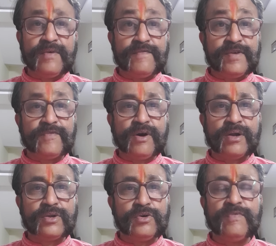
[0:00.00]
we have
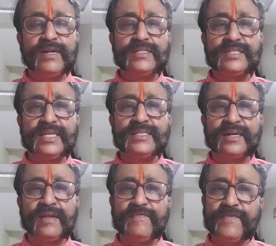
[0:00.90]
got over
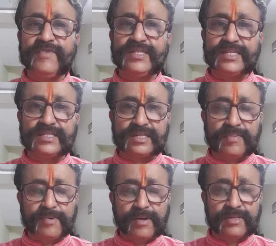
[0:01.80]
656
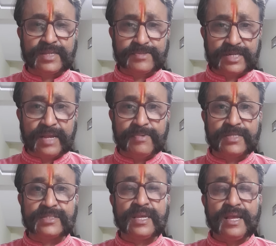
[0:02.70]

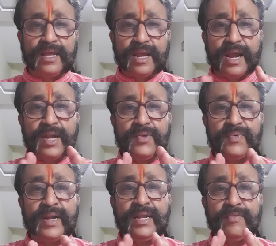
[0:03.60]
subscribers and
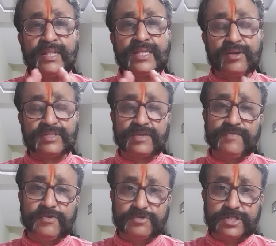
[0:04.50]
21,000
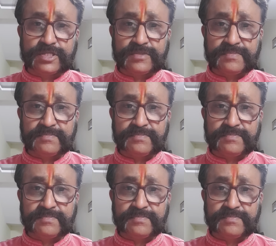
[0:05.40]
views.